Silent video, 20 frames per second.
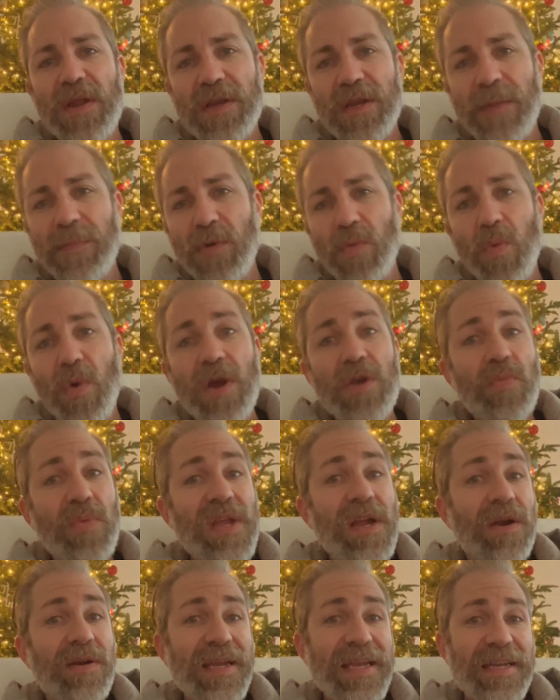Number one,
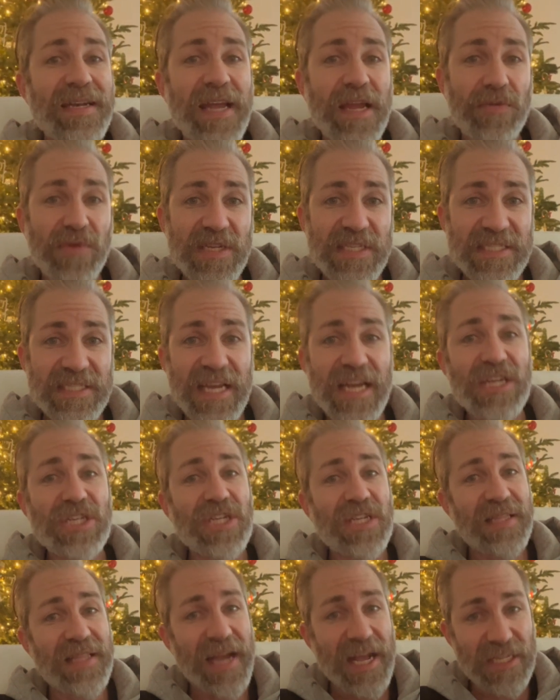we are in a
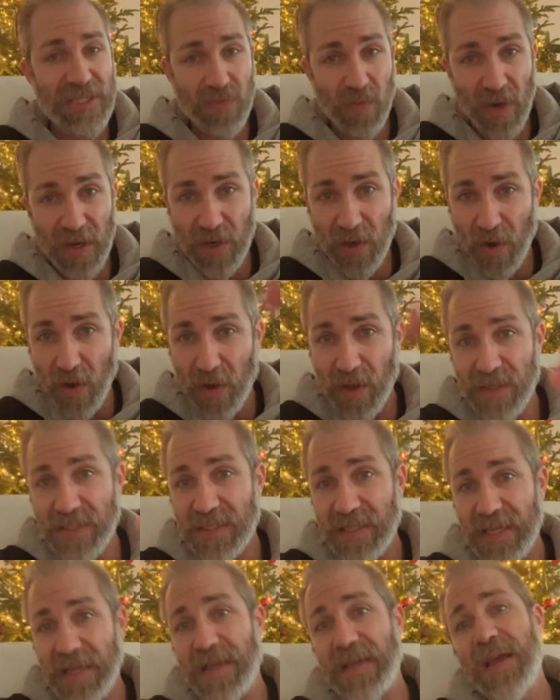recession. That's what
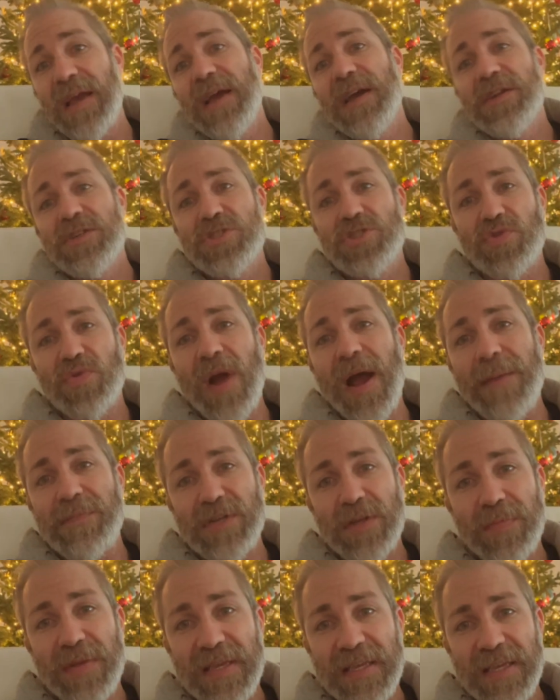caused the drop
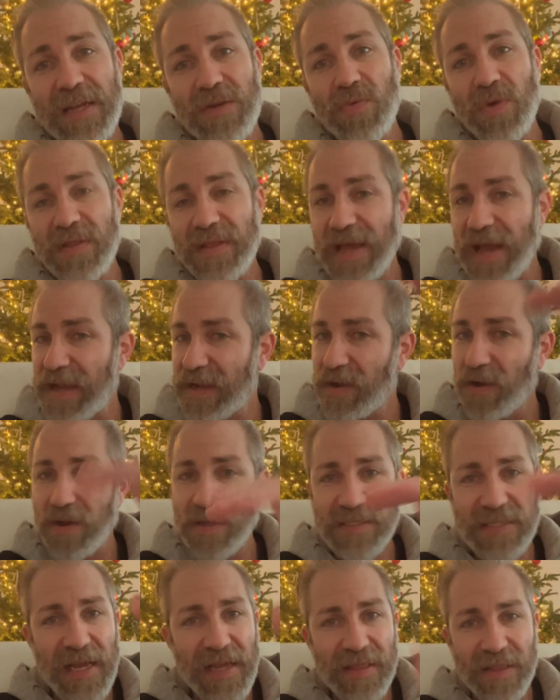to begin with. That
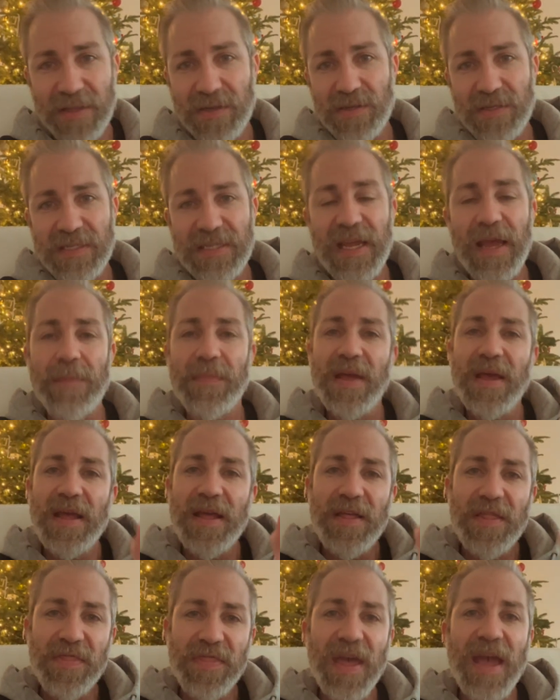caused that little dip.
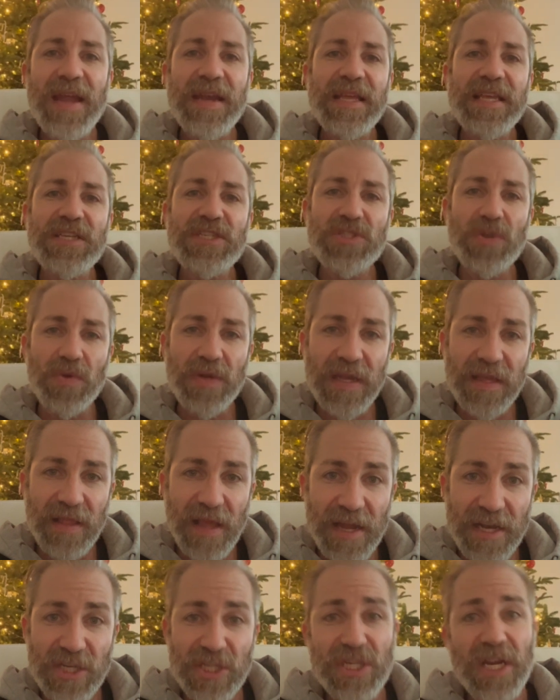Then he sold a
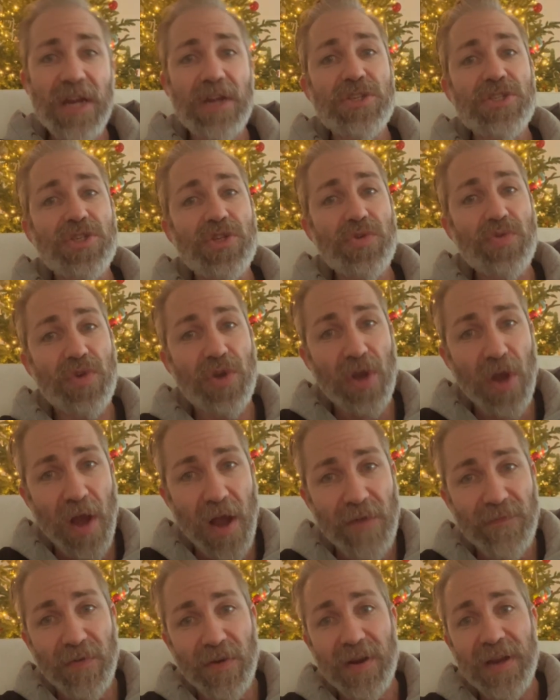lot of shares to
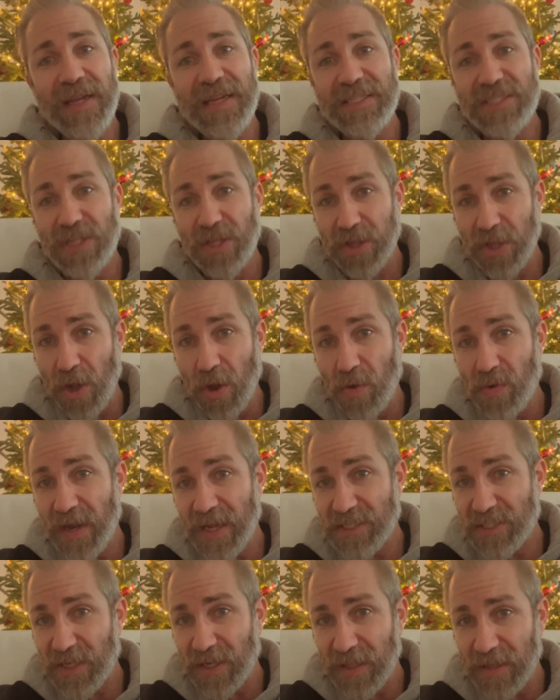cover his loan
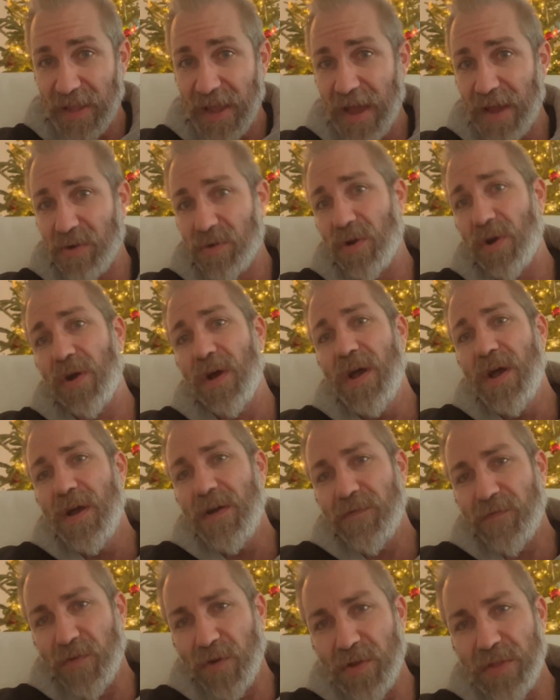as collateral
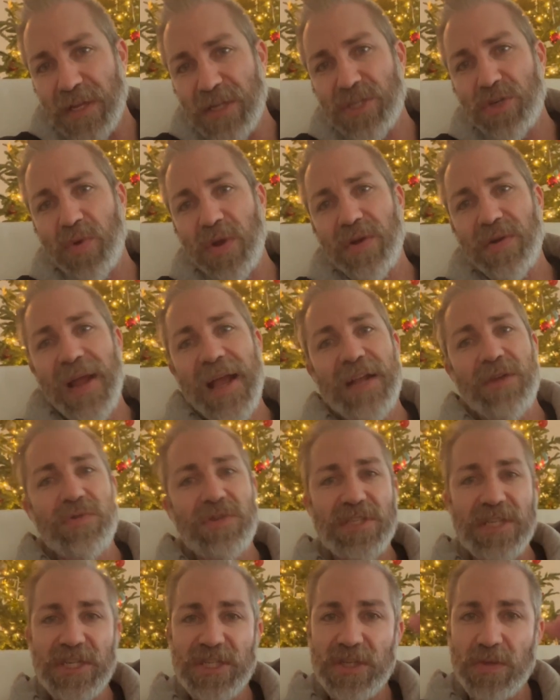for the Twitter
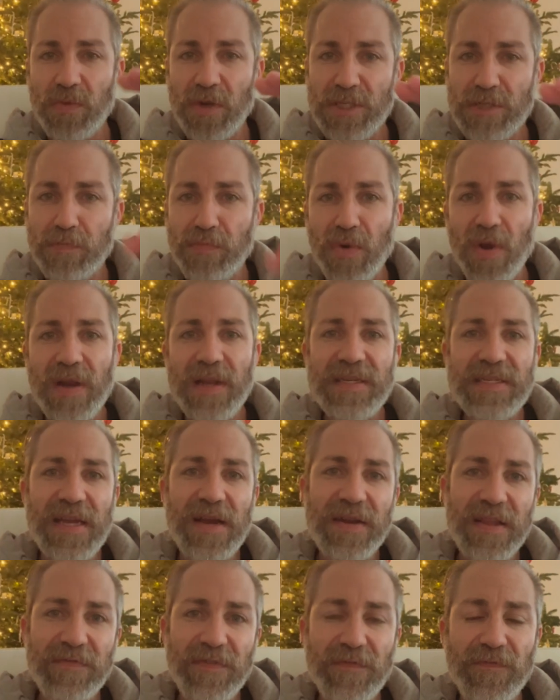acquisition, which brought it
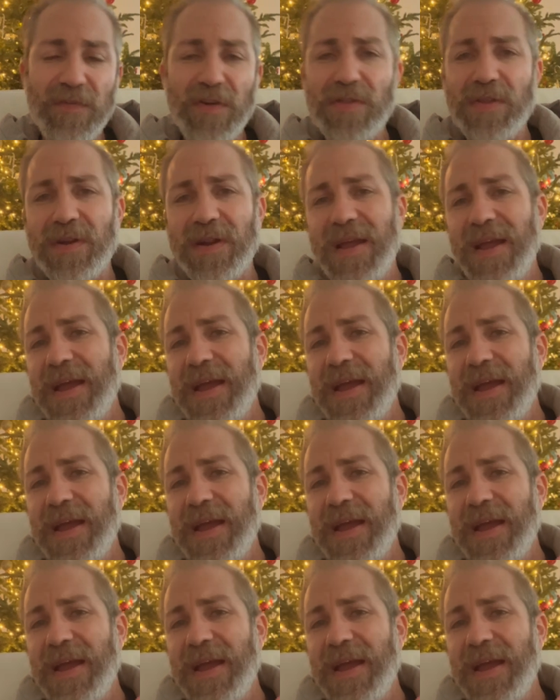down even further.